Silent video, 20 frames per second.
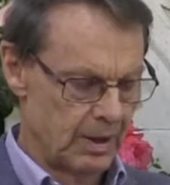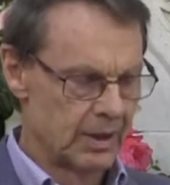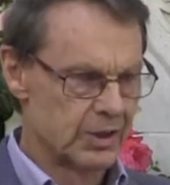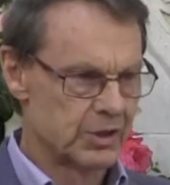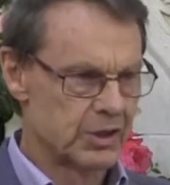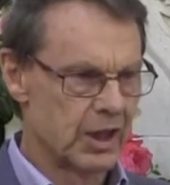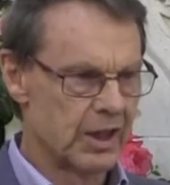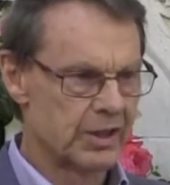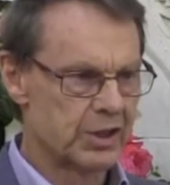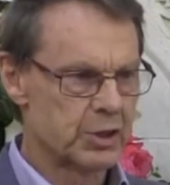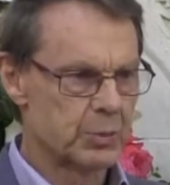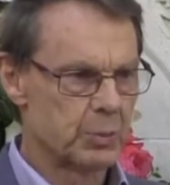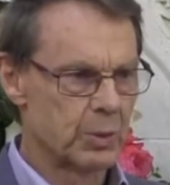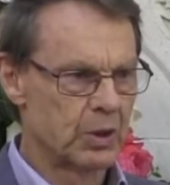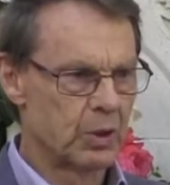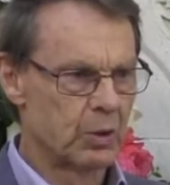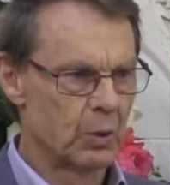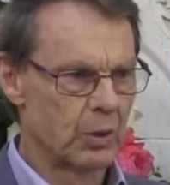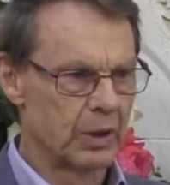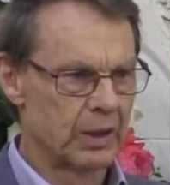Scientists were
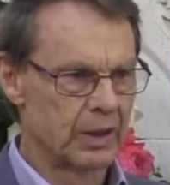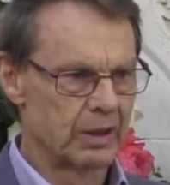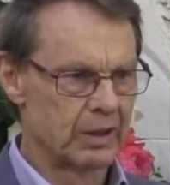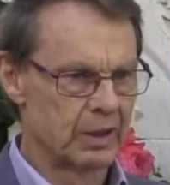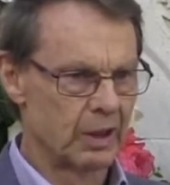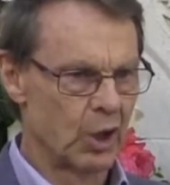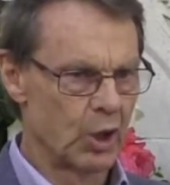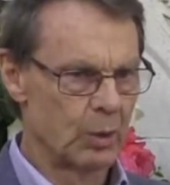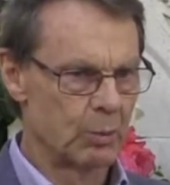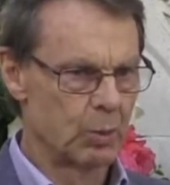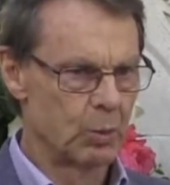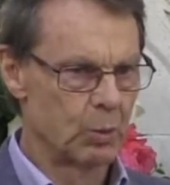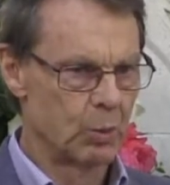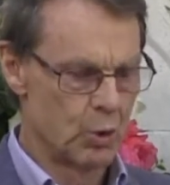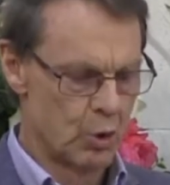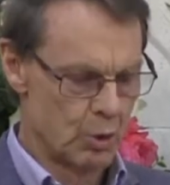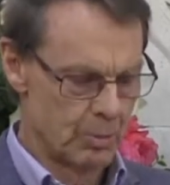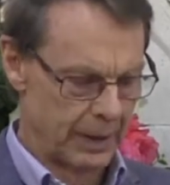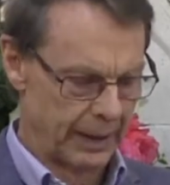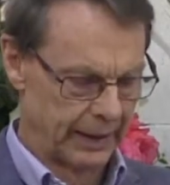calling it global
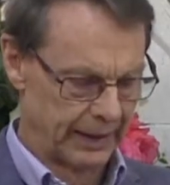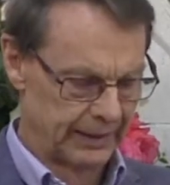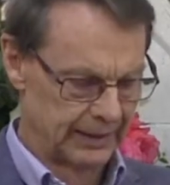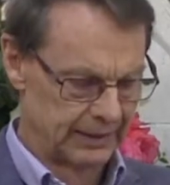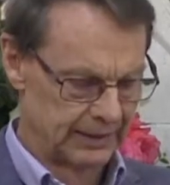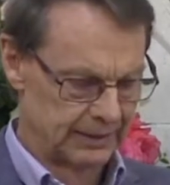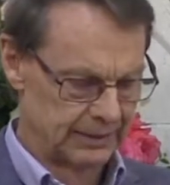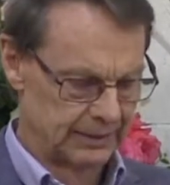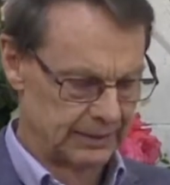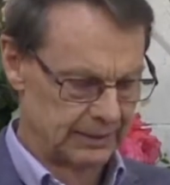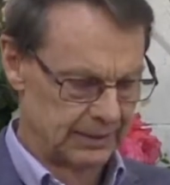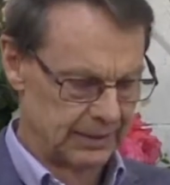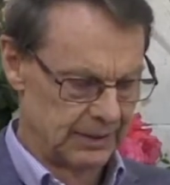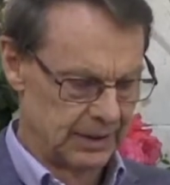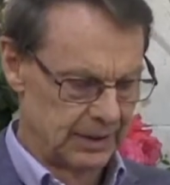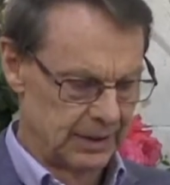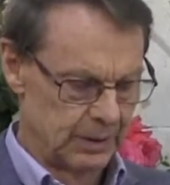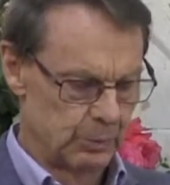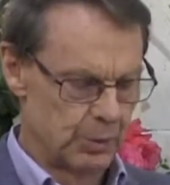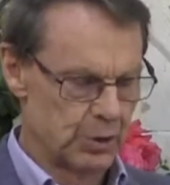warming,
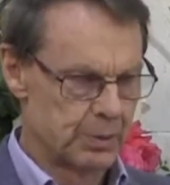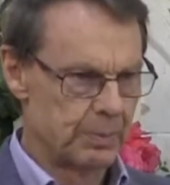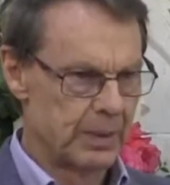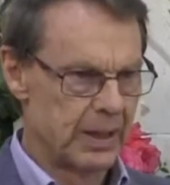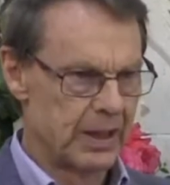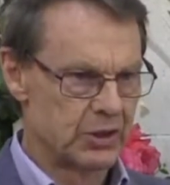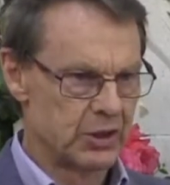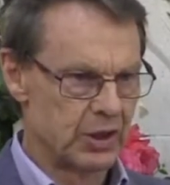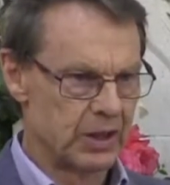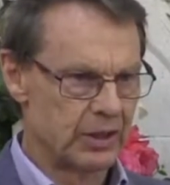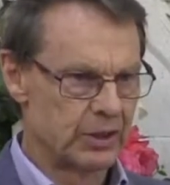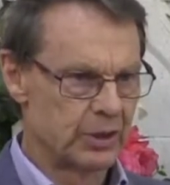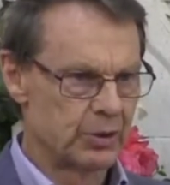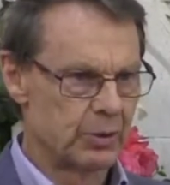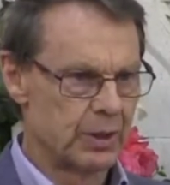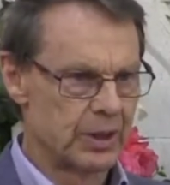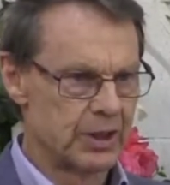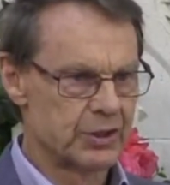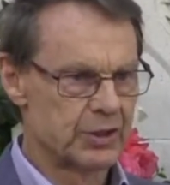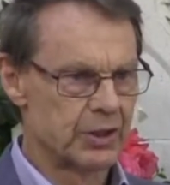which means an
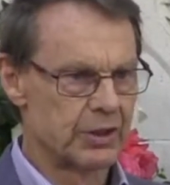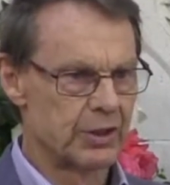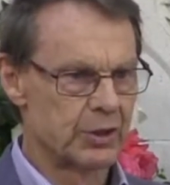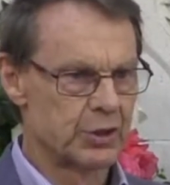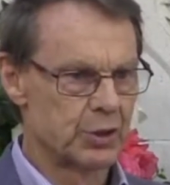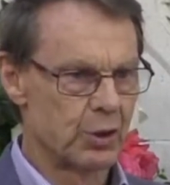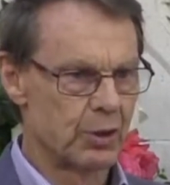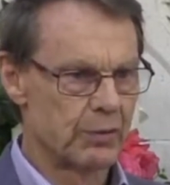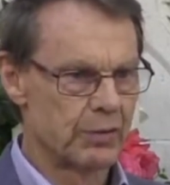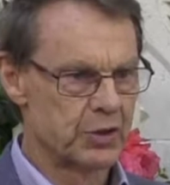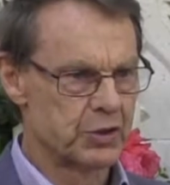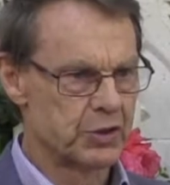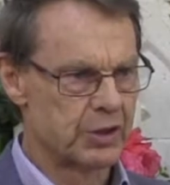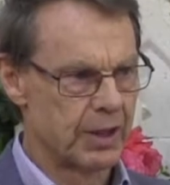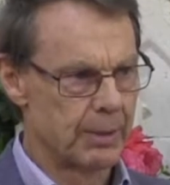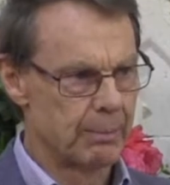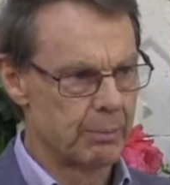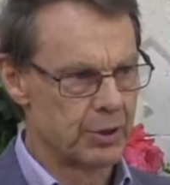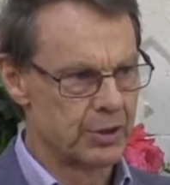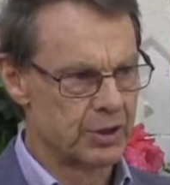increase in the surface
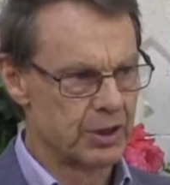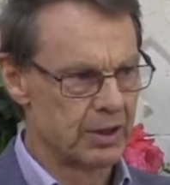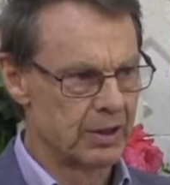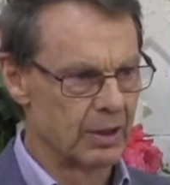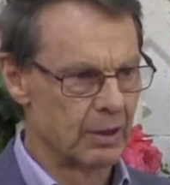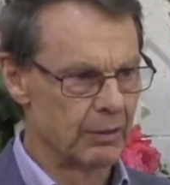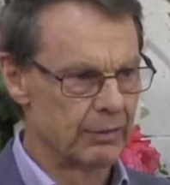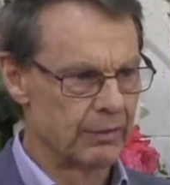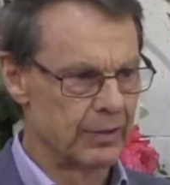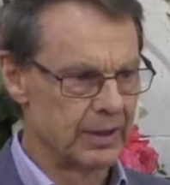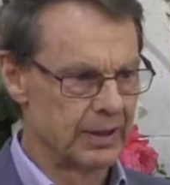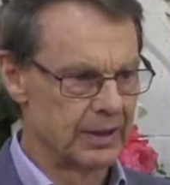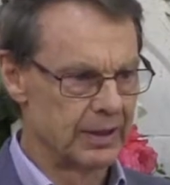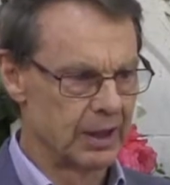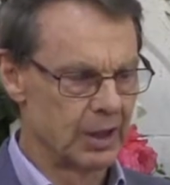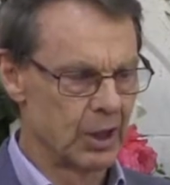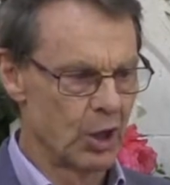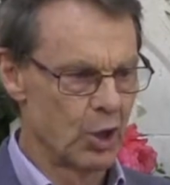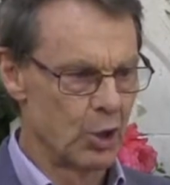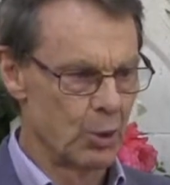temperature of the
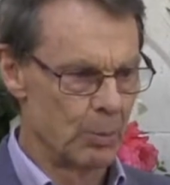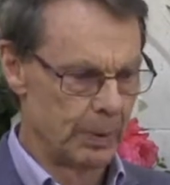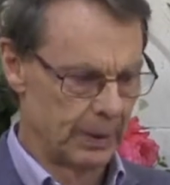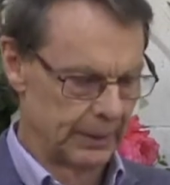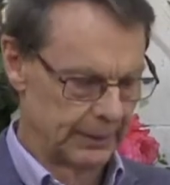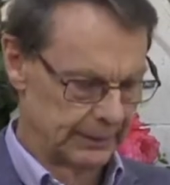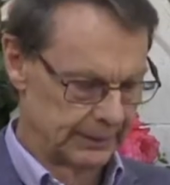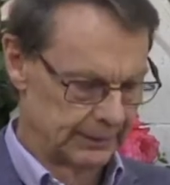globe.